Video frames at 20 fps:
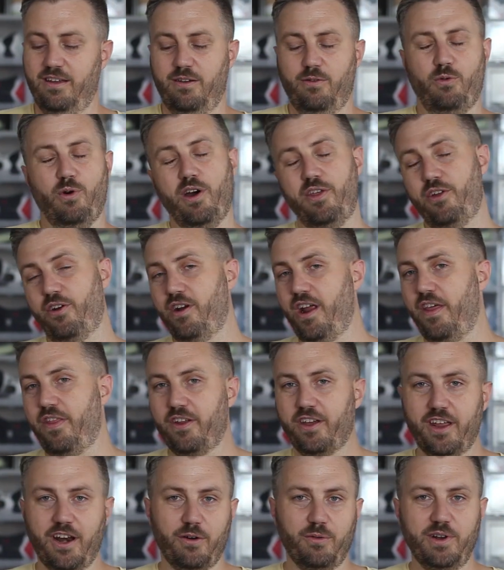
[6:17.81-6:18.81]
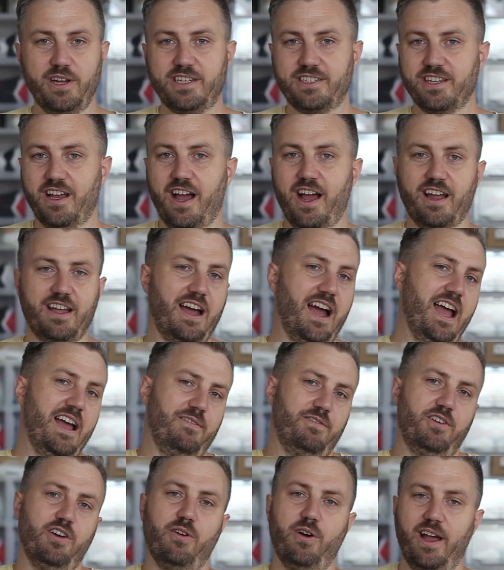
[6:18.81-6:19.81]
whether or not they're going to restock, I
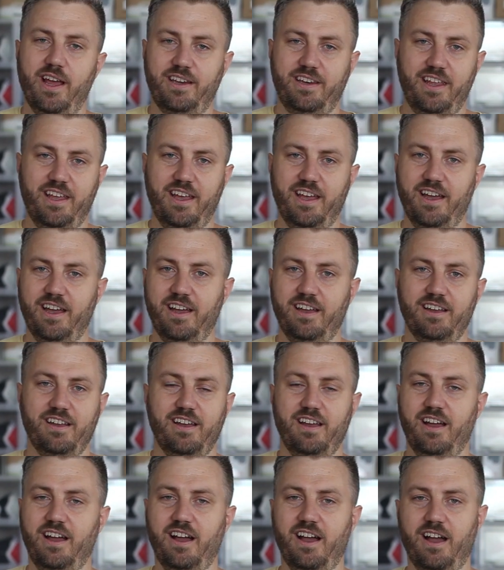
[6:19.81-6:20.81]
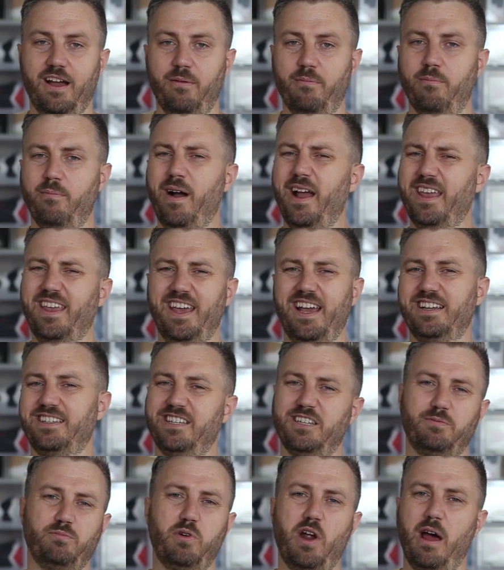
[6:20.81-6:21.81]
have no idea. Um, my guess
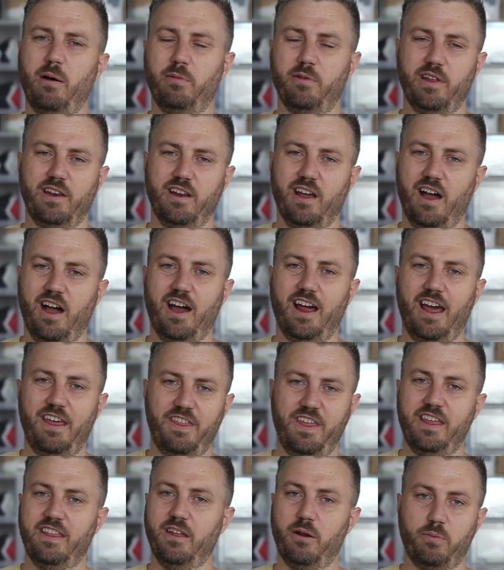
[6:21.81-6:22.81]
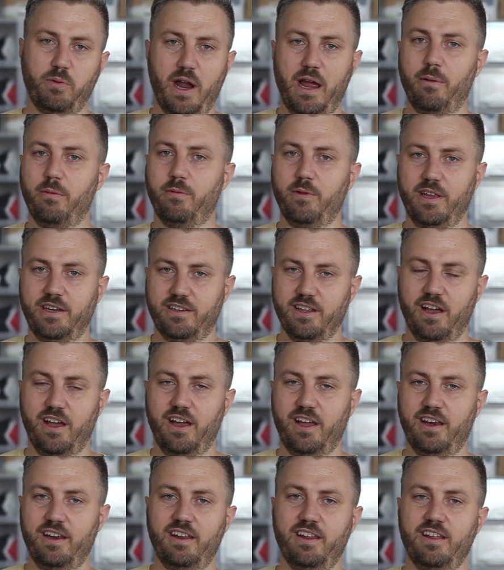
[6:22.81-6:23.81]
is probably not. I think they're probably
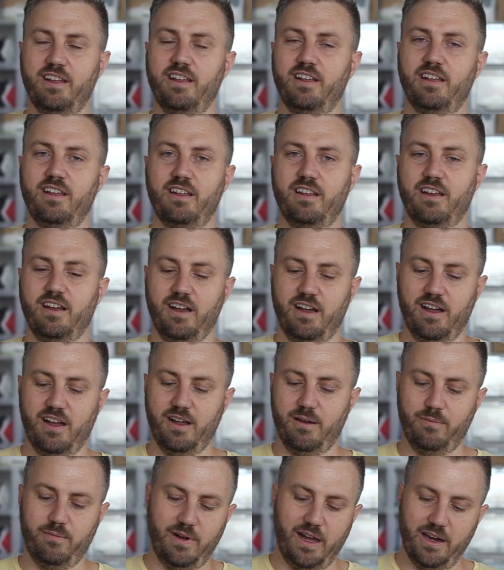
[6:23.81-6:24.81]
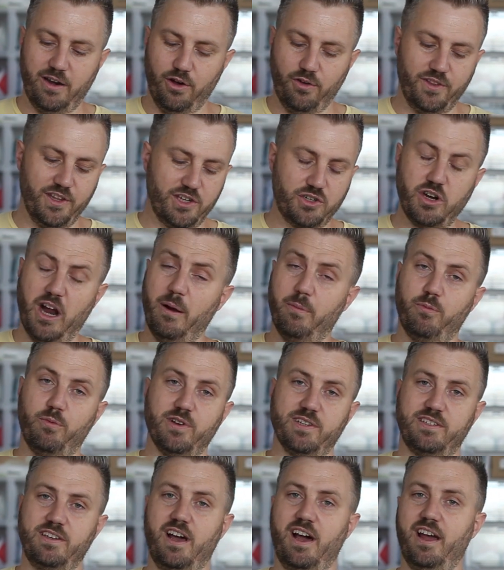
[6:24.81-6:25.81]
done. Um, I know this drop
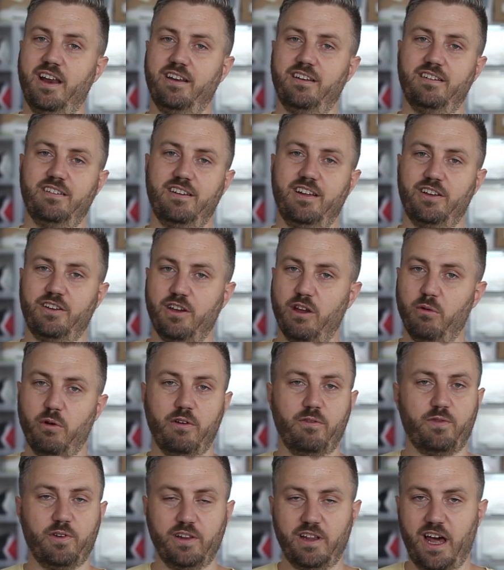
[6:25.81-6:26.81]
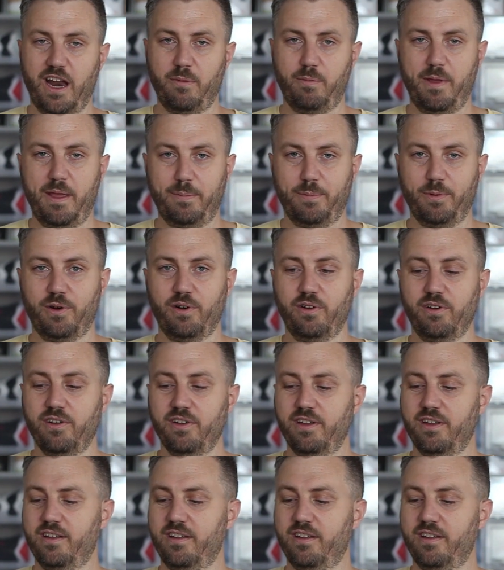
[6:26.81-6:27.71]
was not a good one for a lot of people.